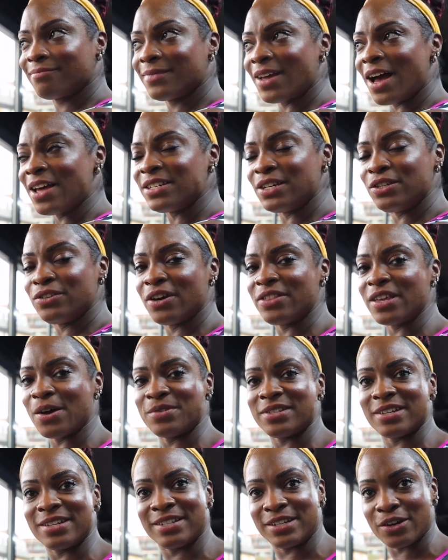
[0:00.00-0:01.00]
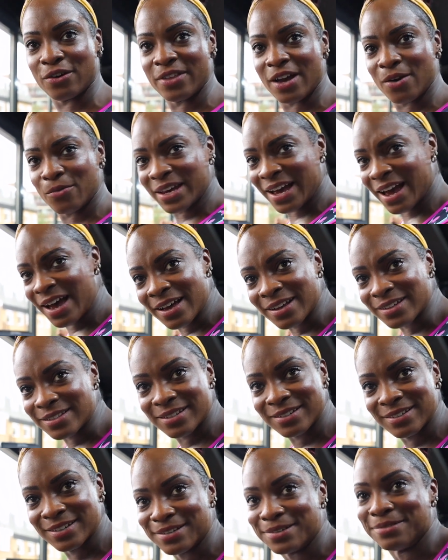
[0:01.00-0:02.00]
I didn't know that was a skill that we had.
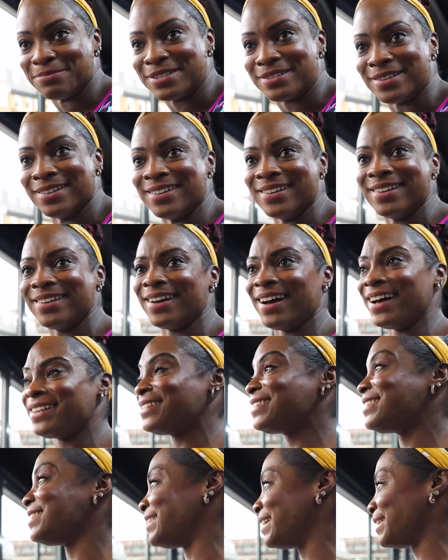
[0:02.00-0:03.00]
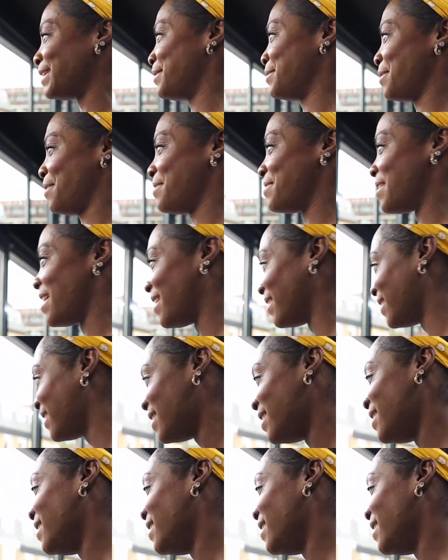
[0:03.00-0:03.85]
I just didn't know that.